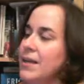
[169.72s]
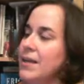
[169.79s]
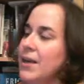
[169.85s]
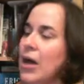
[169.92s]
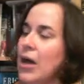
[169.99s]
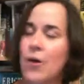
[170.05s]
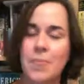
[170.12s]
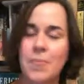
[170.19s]

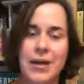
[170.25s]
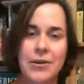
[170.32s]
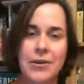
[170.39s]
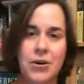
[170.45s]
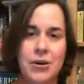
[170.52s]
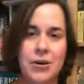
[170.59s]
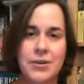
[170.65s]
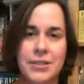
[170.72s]
oh my
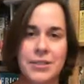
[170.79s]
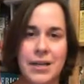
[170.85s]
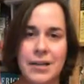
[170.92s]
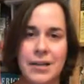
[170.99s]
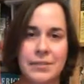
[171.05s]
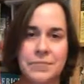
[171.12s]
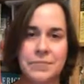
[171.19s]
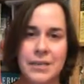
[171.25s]
god, I
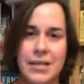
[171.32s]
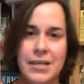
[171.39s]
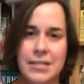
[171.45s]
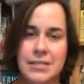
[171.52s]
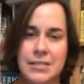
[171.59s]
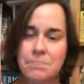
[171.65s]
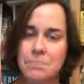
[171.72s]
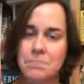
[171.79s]
love
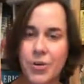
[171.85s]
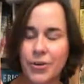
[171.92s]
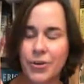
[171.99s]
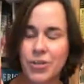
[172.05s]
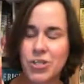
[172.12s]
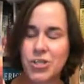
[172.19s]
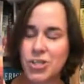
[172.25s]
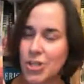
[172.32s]
these books
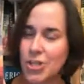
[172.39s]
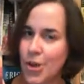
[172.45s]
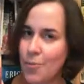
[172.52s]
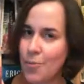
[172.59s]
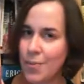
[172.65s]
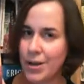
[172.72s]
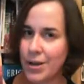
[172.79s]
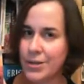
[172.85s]
so
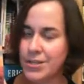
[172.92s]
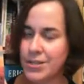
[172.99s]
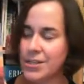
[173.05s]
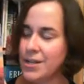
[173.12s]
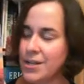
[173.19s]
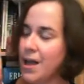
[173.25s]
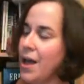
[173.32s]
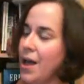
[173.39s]
much.
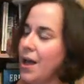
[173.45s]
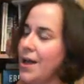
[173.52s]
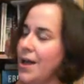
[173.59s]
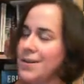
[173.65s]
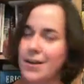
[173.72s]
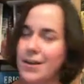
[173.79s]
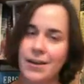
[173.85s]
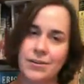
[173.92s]
And
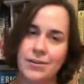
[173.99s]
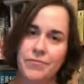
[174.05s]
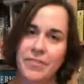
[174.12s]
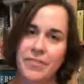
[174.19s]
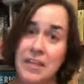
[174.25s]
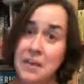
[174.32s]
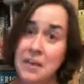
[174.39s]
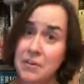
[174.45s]
I love the
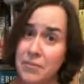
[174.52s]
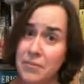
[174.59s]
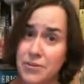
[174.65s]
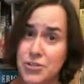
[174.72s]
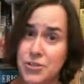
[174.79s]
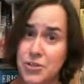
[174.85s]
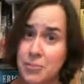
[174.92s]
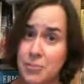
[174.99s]
hero
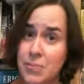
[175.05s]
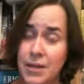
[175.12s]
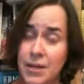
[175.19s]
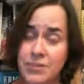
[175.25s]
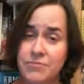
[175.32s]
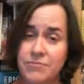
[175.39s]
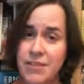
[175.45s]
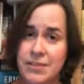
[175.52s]
so much.
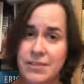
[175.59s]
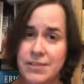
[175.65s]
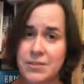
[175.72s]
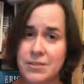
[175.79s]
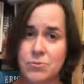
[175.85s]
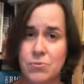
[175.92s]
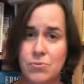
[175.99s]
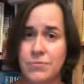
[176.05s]
Francis
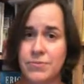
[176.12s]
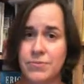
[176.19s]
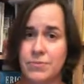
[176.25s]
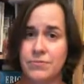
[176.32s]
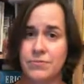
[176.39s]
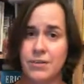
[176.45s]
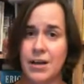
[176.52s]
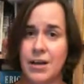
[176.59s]
Crawford of
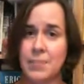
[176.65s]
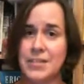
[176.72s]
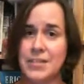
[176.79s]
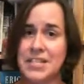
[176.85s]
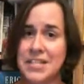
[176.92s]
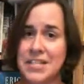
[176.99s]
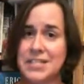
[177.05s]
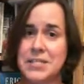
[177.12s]
Lymond
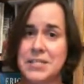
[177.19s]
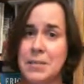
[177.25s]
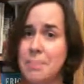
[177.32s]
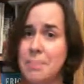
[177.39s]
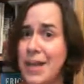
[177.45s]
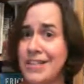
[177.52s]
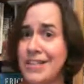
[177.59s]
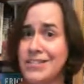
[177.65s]
is the
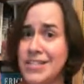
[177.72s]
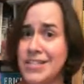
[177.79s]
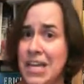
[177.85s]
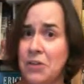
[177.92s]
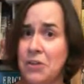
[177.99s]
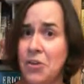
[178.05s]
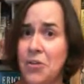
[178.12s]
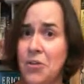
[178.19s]
best
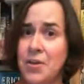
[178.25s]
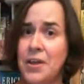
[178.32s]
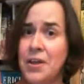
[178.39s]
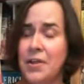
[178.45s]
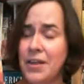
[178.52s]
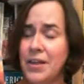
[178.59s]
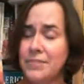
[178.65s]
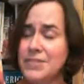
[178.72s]
hero
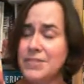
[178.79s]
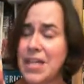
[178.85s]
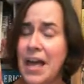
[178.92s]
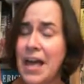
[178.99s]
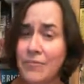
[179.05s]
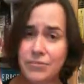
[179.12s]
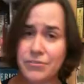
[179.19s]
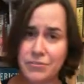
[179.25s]
that was
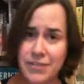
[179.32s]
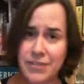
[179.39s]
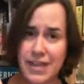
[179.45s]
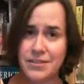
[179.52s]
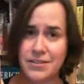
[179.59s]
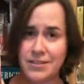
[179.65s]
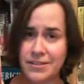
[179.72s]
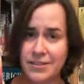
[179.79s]
ever
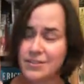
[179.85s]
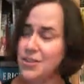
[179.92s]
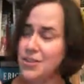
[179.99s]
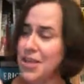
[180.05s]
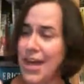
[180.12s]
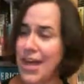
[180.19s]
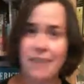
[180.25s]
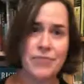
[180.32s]
created.
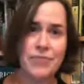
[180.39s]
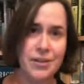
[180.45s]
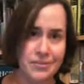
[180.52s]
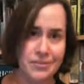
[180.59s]
Ever.